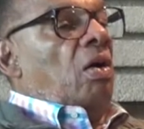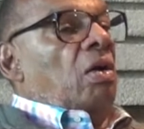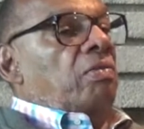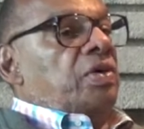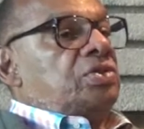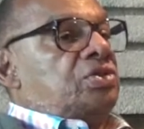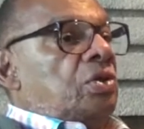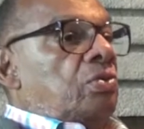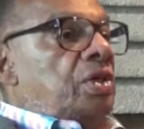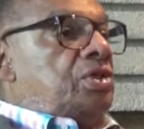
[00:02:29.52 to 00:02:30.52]
all of us
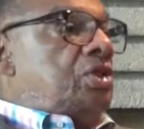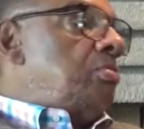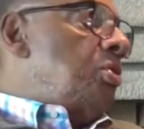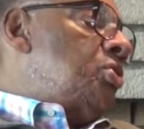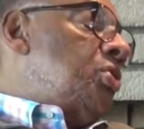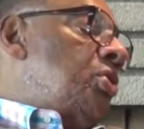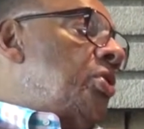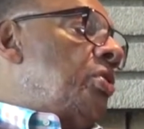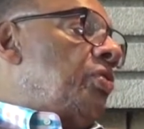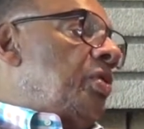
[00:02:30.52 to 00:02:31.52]
are rich in
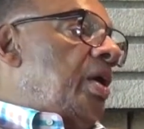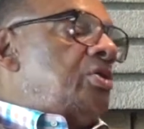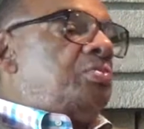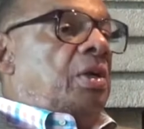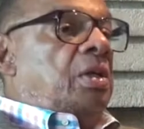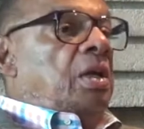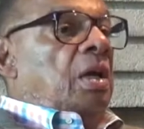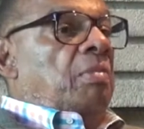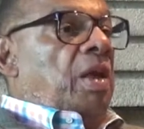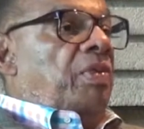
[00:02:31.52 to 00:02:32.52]
material things, but
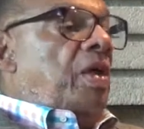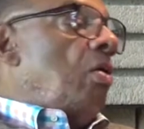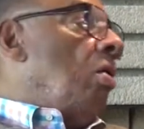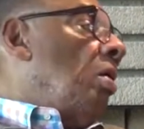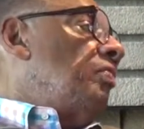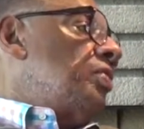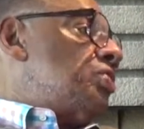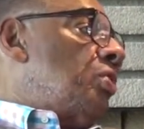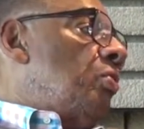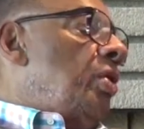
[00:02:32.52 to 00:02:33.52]
I think all of
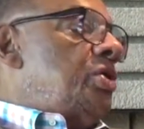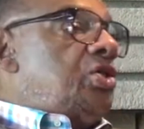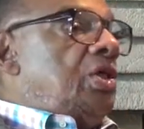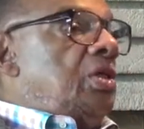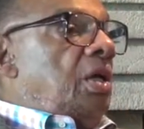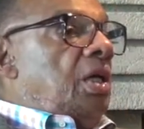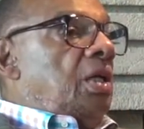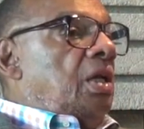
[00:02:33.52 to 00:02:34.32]
us are rich in